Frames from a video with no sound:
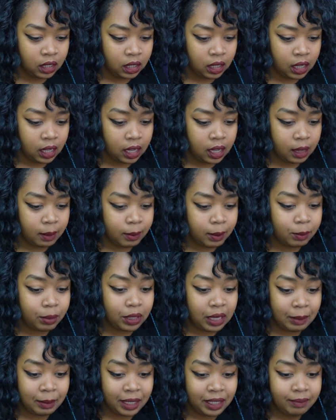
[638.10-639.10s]

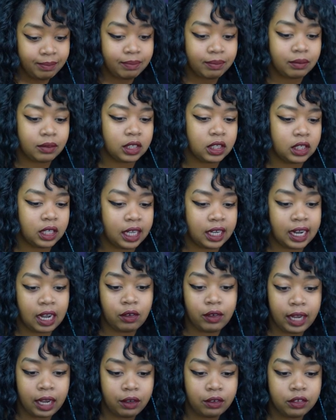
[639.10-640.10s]
plumbing, an
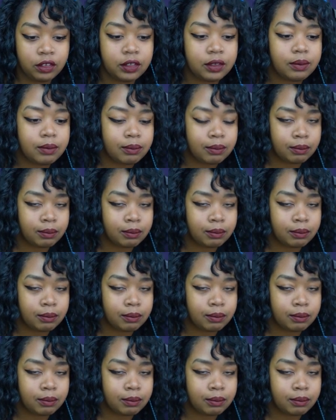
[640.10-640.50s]
outhouse.